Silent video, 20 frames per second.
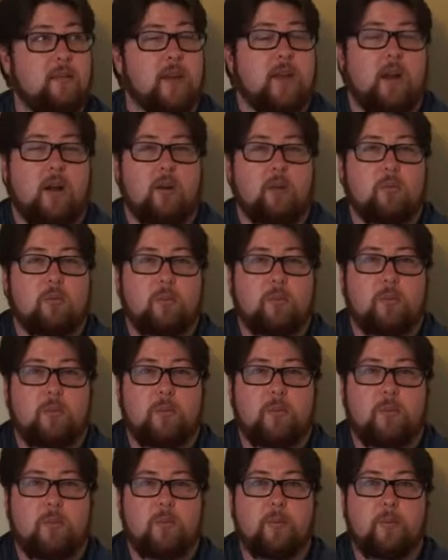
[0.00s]

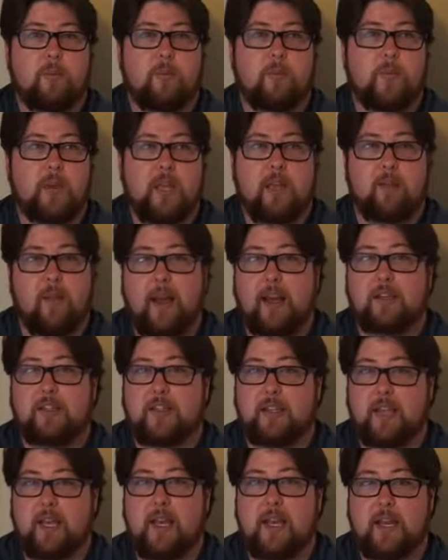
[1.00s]
he likes
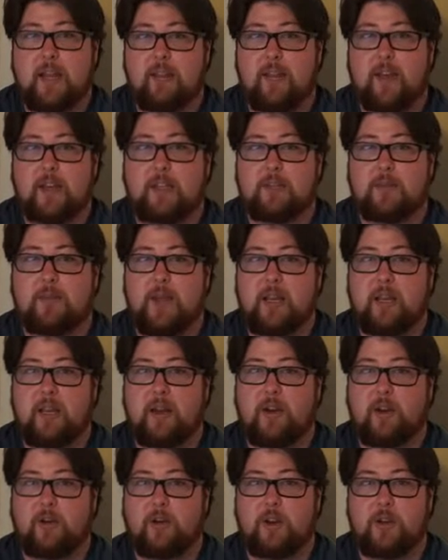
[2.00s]
the kid. He likes the main
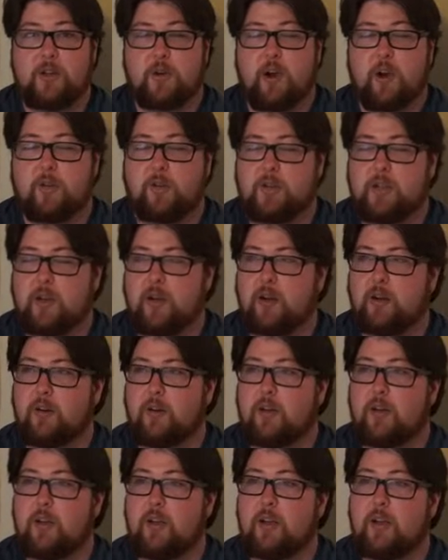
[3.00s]
character, Andrew Garfield's
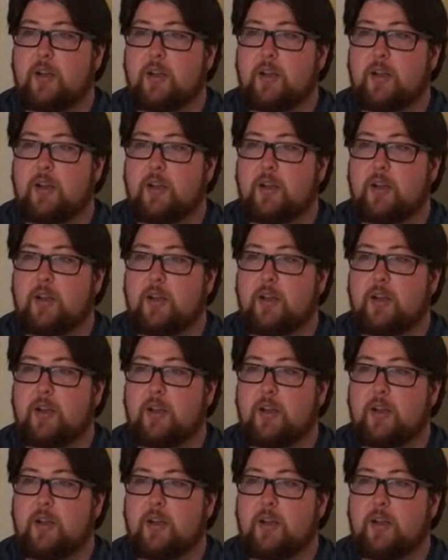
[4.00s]
character.